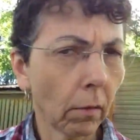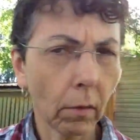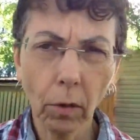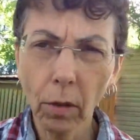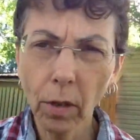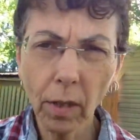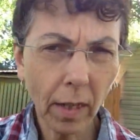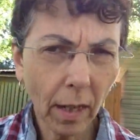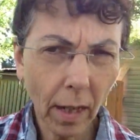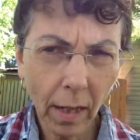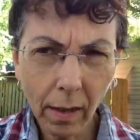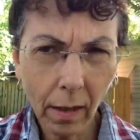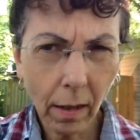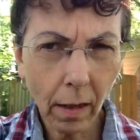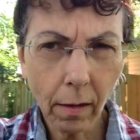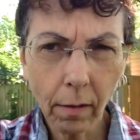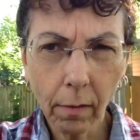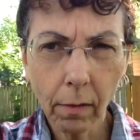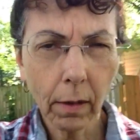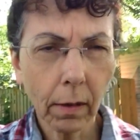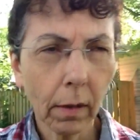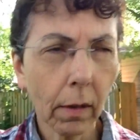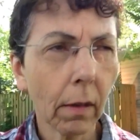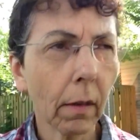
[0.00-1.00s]
Or is that
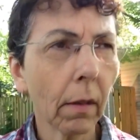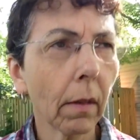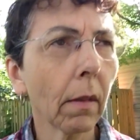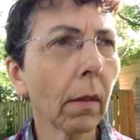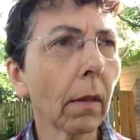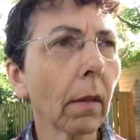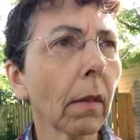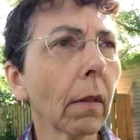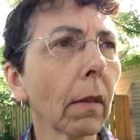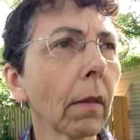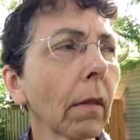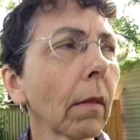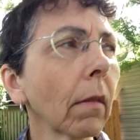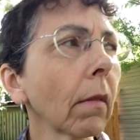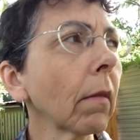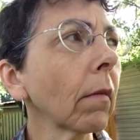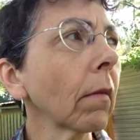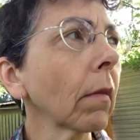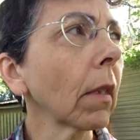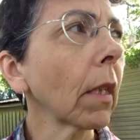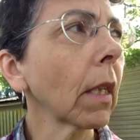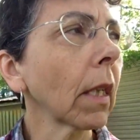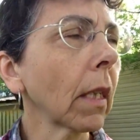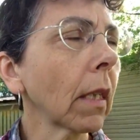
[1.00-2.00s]
not what
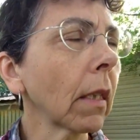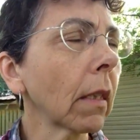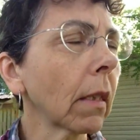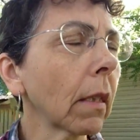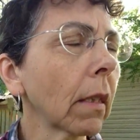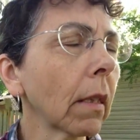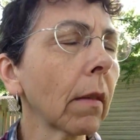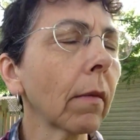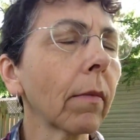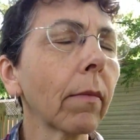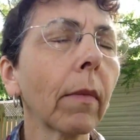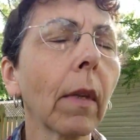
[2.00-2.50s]
relates?